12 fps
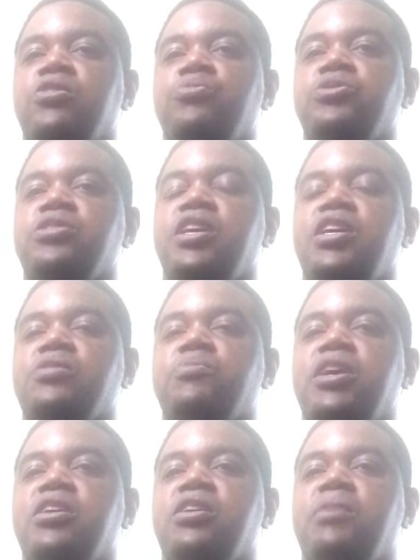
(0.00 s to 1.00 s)
Put your hands
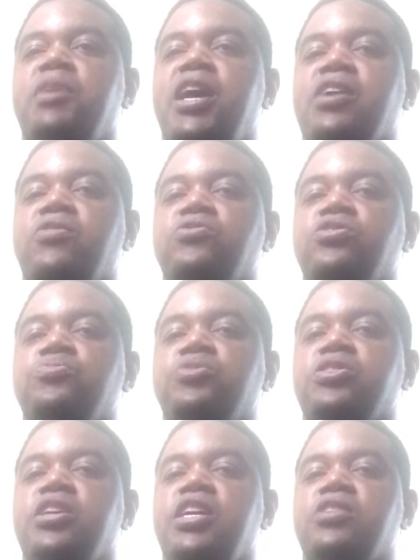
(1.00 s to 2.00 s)
by your back. Or just
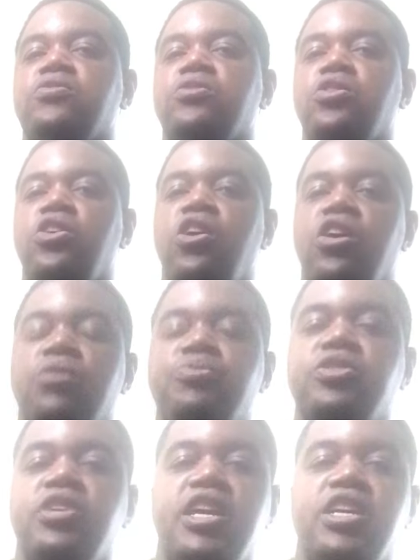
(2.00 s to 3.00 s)
put your hands on the car.
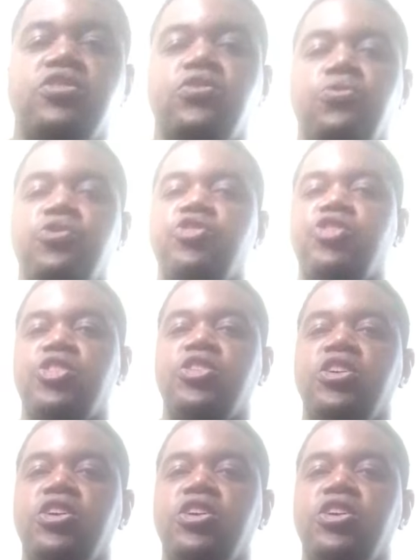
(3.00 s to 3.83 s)
Put your hands on the hood.